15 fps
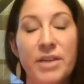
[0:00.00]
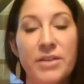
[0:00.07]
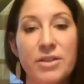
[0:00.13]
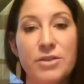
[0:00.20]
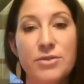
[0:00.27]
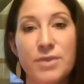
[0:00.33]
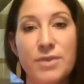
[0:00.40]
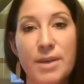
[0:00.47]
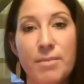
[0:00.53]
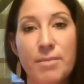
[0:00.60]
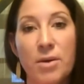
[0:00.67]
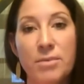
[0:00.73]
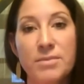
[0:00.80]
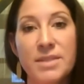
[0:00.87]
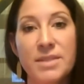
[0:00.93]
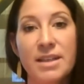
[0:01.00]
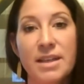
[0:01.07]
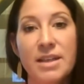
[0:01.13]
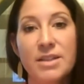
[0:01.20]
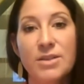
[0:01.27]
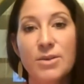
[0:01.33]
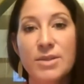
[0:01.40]
their dream homes.
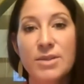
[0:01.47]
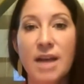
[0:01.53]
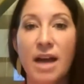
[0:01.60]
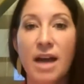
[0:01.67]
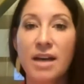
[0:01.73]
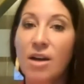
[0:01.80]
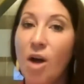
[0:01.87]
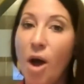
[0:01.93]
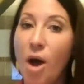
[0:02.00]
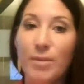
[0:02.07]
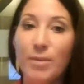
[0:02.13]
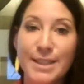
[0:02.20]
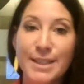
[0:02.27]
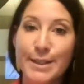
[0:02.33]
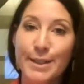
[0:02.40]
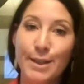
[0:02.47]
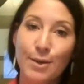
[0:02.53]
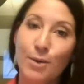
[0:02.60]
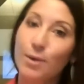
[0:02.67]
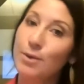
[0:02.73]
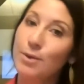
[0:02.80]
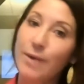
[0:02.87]
So it's not uncommon to see an
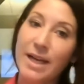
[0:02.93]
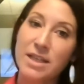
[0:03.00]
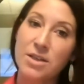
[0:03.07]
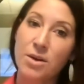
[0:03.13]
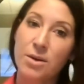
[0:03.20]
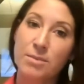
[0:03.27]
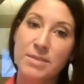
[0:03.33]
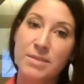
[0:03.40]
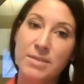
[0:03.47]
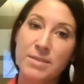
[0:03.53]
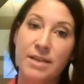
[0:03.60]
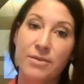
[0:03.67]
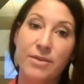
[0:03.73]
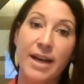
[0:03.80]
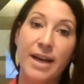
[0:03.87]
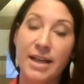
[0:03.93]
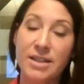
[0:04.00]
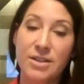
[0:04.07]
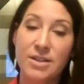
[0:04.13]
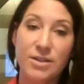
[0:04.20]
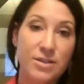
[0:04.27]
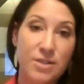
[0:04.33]
old ranch home sitting right
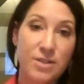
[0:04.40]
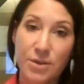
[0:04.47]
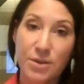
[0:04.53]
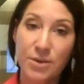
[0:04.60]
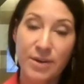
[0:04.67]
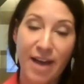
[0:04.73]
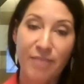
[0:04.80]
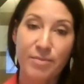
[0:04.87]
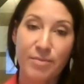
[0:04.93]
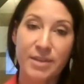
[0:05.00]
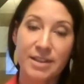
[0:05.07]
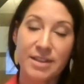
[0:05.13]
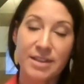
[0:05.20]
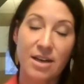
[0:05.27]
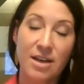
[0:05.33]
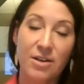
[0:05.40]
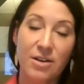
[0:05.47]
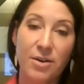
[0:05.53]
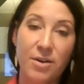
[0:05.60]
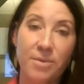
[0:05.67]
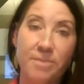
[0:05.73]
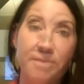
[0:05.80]
next to a $2.5 million
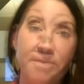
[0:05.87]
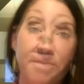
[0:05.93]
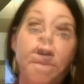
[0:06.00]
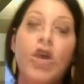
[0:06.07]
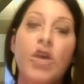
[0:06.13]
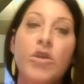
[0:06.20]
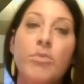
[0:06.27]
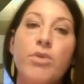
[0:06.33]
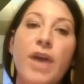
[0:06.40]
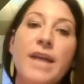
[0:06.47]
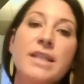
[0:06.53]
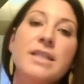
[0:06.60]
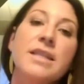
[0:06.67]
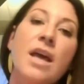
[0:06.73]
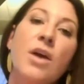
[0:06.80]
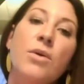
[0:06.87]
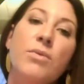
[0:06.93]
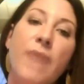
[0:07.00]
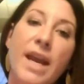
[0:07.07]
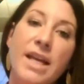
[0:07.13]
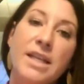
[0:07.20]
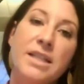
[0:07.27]
home. The price
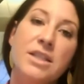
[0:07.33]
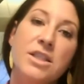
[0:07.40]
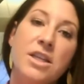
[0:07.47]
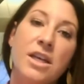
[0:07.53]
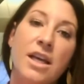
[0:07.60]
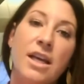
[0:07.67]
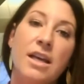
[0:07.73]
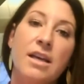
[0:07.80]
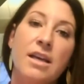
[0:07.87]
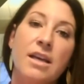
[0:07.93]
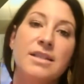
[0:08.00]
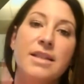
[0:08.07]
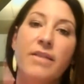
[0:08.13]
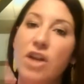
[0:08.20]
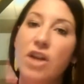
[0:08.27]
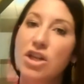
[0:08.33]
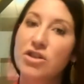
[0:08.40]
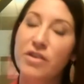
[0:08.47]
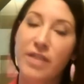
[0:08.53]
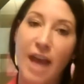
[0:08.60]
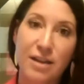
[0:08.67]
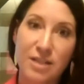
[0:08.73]
range is
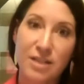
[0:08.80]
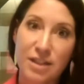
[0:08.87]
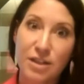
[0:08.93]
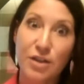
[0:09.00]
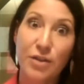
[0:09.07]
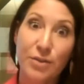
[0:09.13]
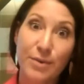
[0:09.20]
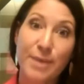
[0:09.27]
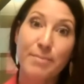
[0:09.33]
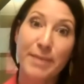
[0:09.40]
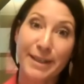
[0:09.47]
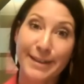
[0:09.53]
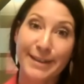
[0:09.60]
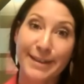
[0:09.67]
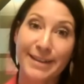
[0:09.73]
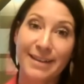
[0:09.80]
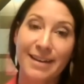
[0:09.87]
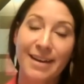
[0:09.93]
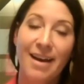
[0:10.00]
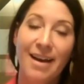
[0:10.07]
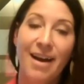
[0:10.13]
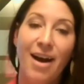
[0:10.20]
$700,000 to $3 million.
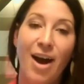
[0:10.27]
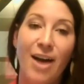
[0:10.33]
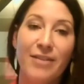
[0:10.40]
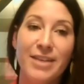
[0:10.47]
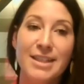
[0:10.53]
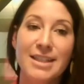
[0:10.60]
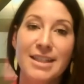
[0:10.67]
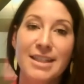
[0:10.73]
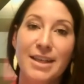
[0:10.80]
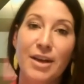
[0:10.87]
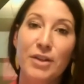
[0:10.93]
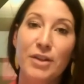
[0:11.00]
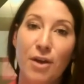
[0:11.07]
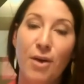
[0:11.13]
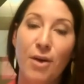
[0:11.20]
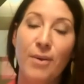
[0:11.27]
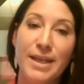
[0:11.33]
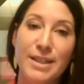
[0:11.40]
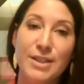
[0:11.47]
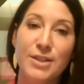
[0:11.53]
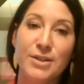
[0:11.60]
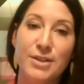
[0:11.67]
Obviously, on the low
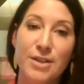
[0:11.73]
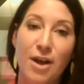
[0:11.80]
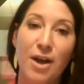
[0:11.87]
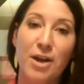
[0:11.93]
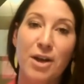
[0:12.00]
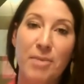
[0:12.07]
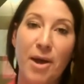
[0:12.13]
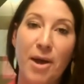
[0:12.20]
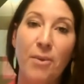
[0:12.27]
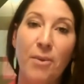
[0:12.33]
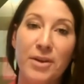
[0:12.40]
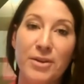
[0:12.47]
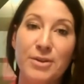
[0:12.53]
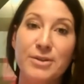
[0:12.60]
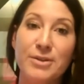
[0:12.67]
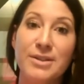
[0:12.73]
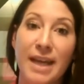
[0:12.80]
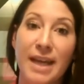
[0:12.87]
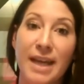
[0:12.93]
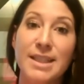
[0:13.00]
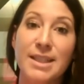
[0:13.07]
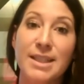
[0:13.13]
end, you're talking about one of those
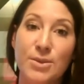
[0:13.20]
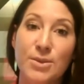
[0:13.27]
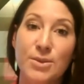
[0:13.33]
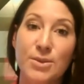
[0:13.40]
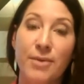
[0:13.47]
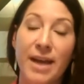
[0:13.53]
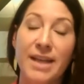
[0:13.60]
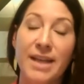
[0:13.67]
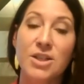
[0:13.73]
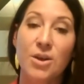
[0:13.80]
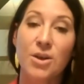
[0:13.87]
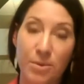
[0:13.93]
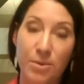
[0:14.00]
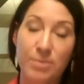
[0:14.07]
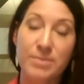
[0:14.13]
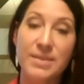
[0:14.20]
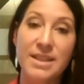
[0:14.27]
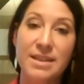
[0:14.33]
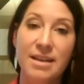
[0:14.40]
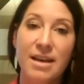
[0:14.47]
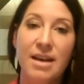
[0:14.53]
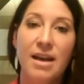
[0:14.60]
1920 ranch homes.